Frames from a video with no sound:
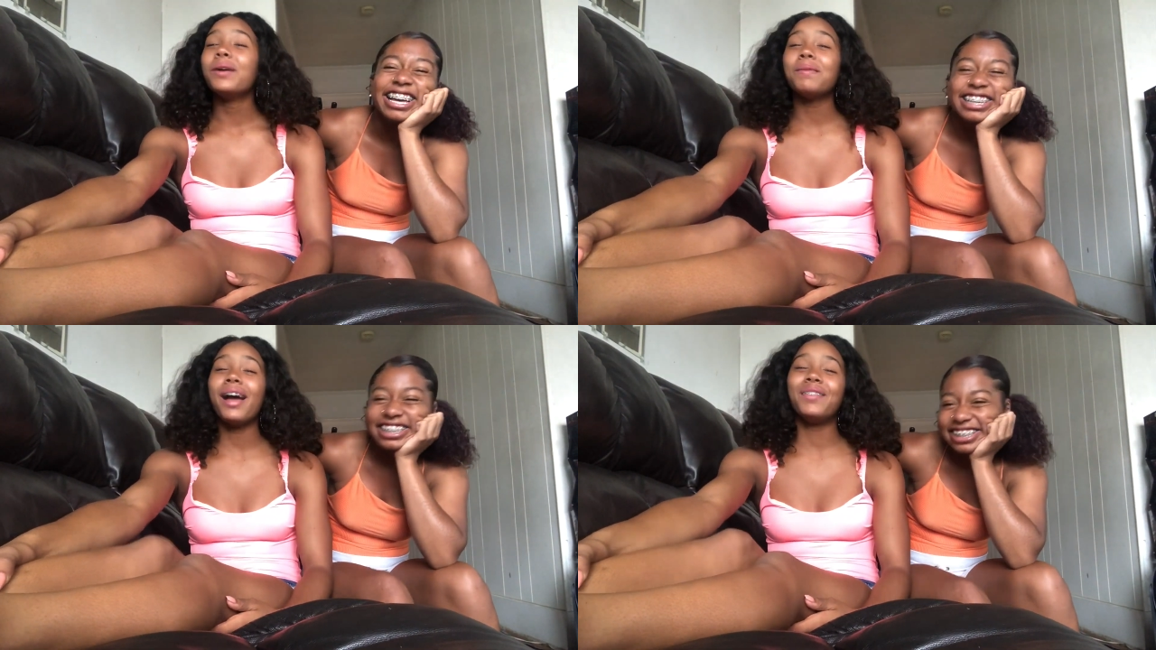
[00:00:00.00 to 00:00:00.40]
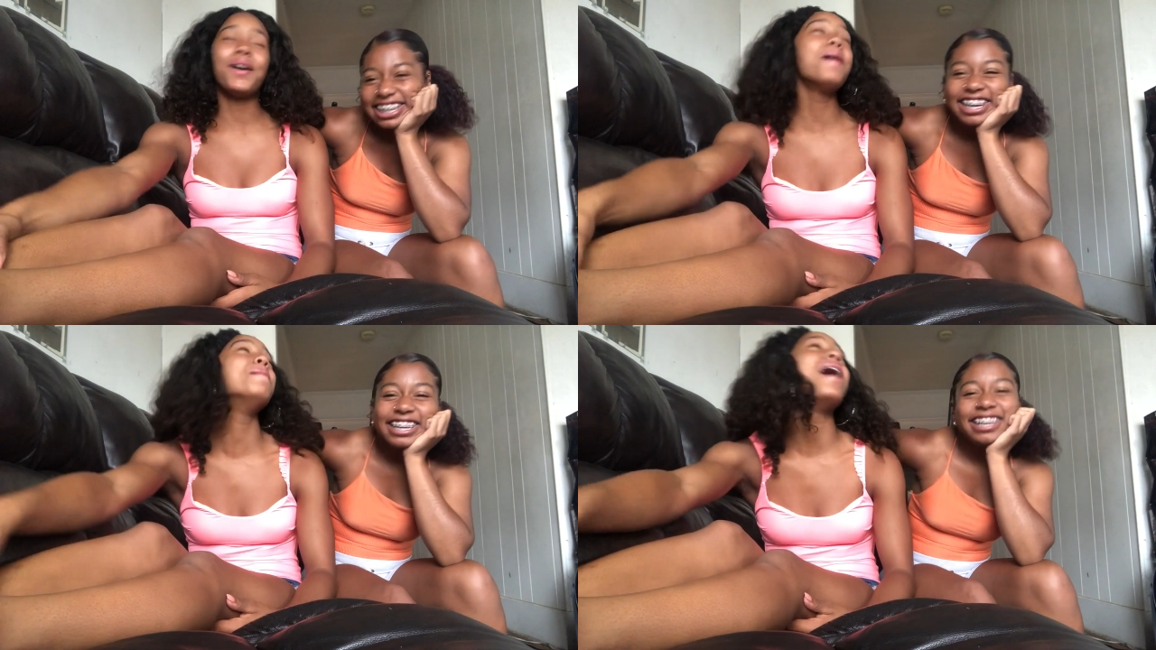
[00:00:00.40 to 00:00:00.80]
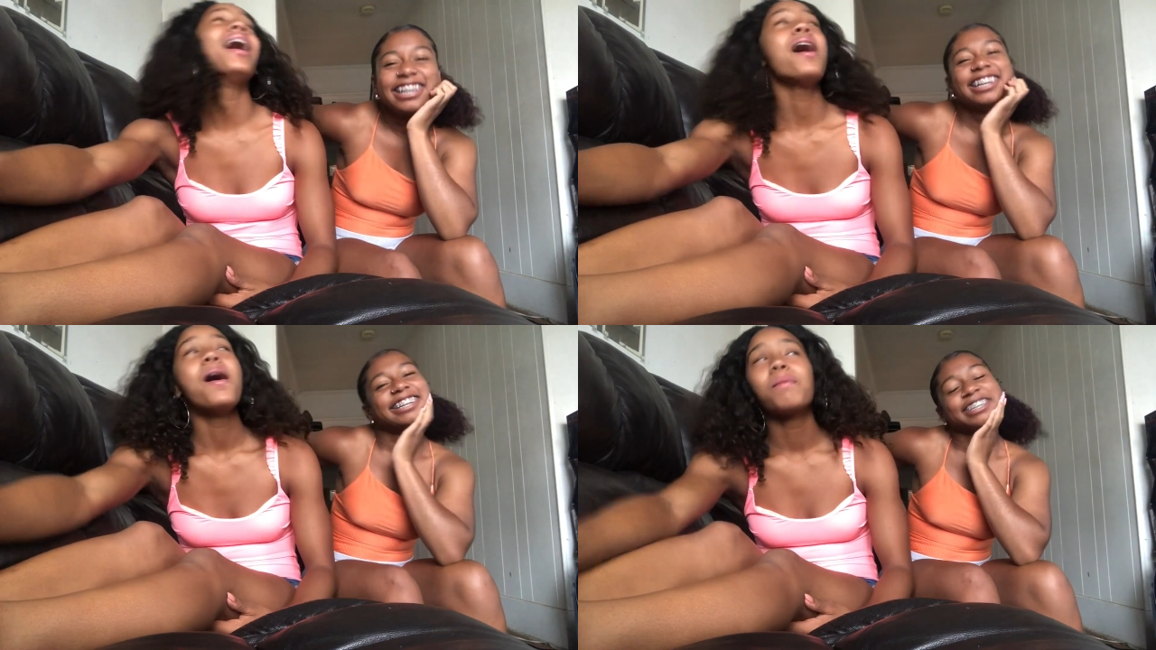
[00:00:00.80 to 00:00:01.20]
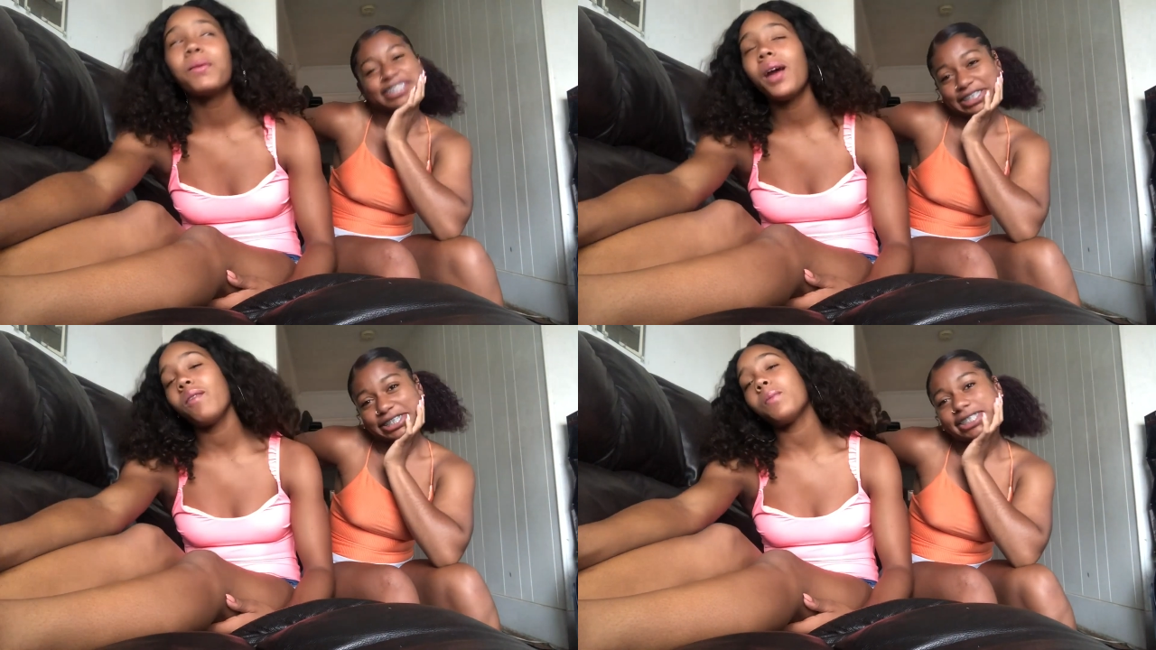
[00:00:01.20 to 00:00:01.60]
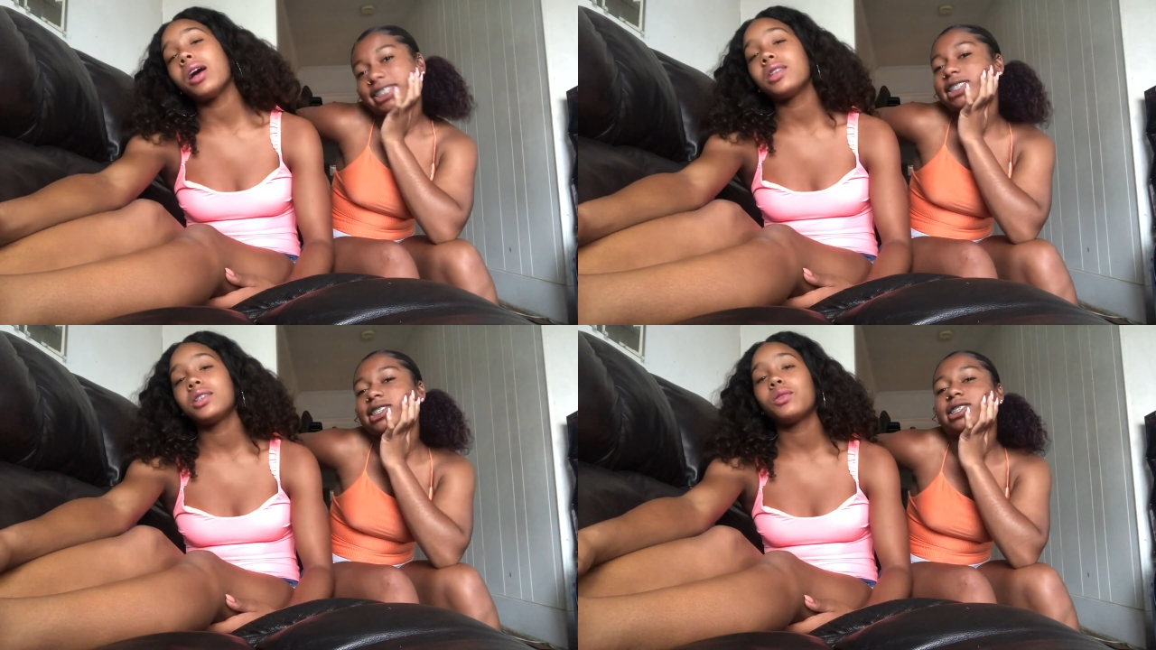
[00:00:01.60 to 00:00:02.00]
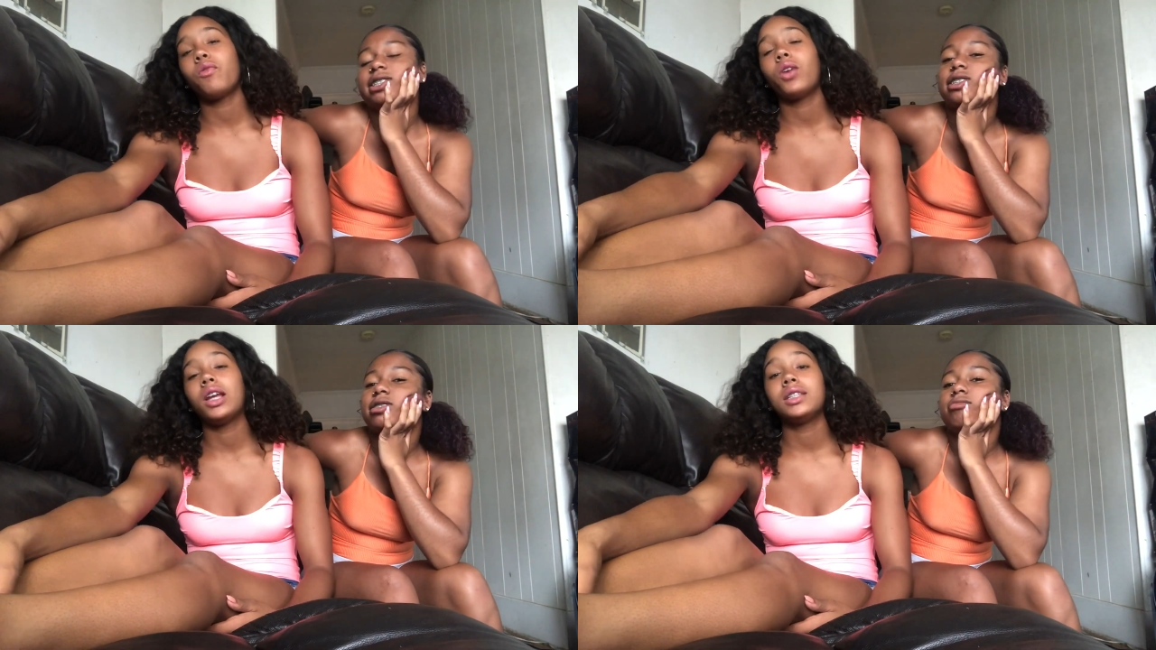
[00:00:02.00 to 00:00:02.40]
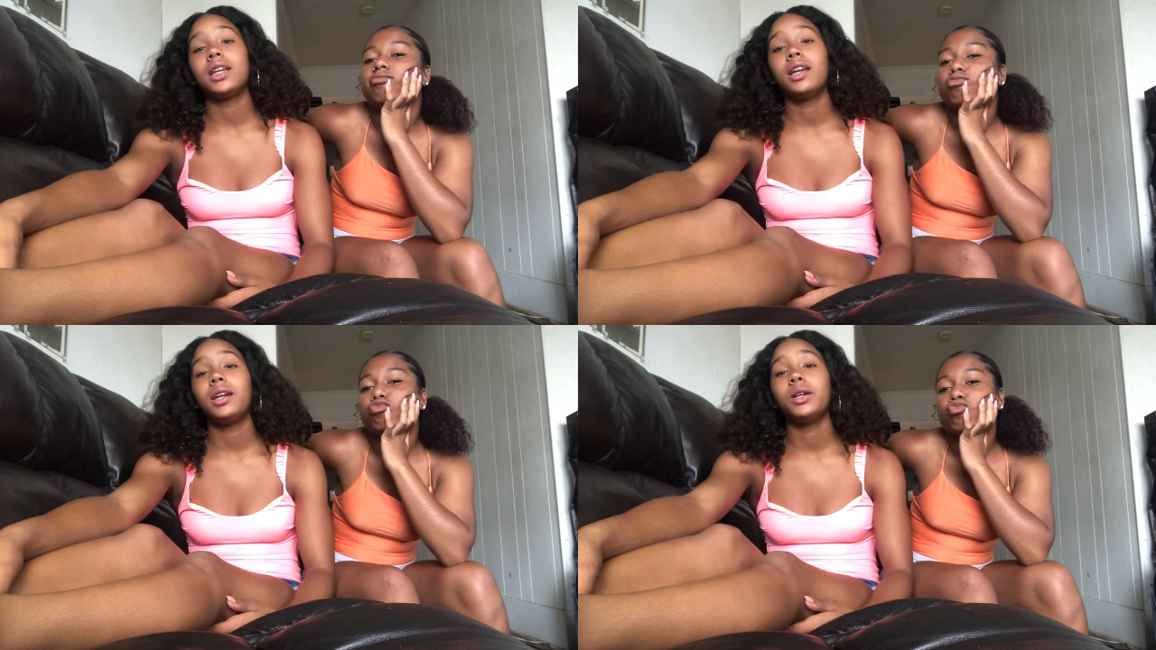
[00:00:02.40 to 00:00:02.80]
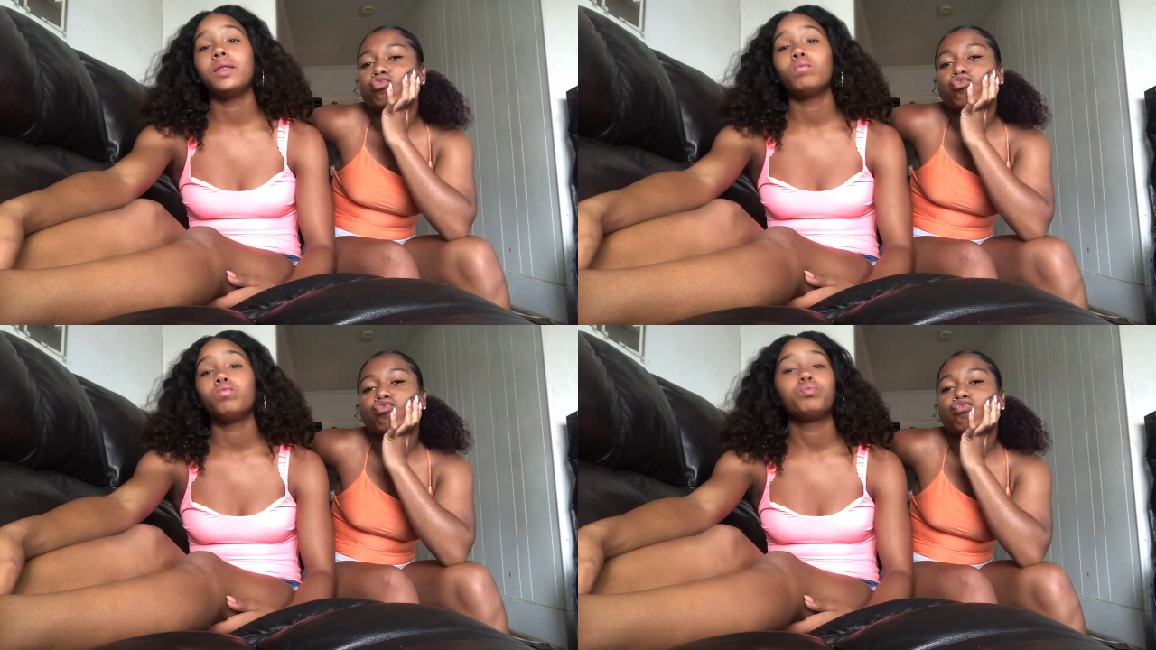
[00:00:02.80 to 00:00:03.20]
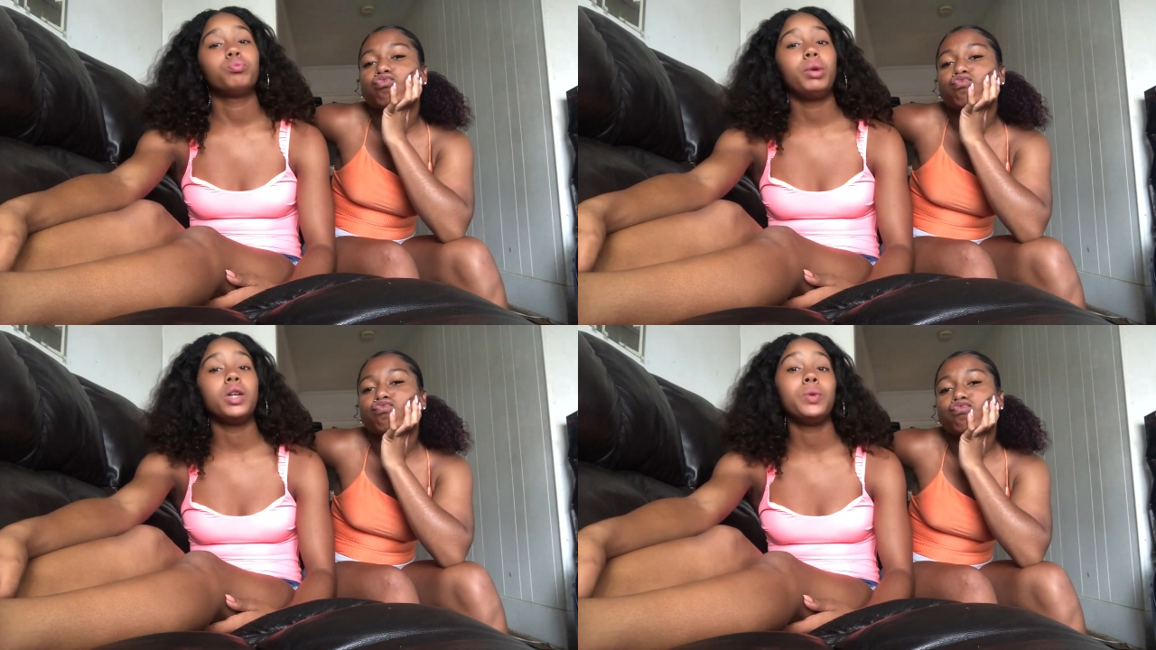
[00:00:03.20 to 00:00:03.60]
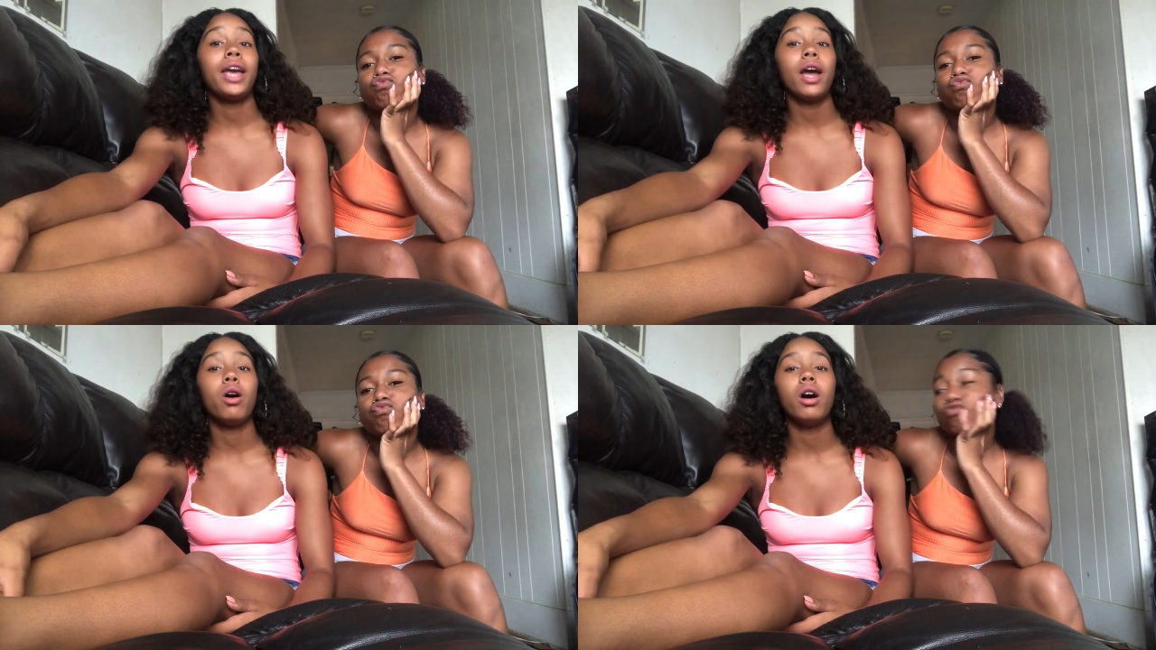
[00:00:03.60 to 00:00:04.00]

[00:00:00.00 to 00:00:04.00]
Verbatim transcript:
Speaker 1: we waiting. For, we're waiting for my sister friend to get here um, because we can't